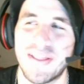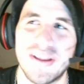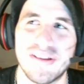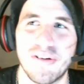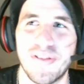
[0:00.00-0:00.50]

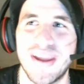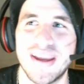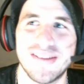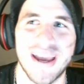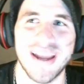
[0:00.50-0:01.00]
this whole thing
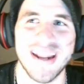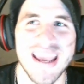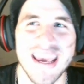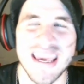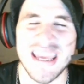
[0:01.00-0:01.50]
is that
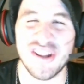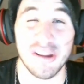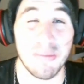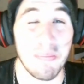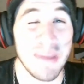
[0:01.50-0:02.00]
he's
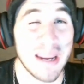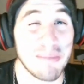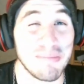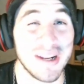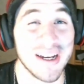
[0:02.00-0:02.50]
just
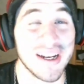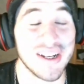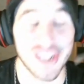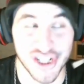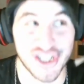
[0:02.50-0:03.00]
memed
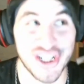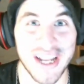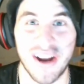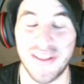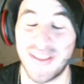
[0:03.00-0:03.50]
to
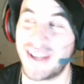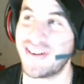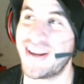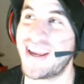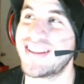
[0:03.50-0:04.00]
shit on the
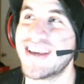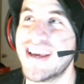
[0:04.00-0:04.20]
internet.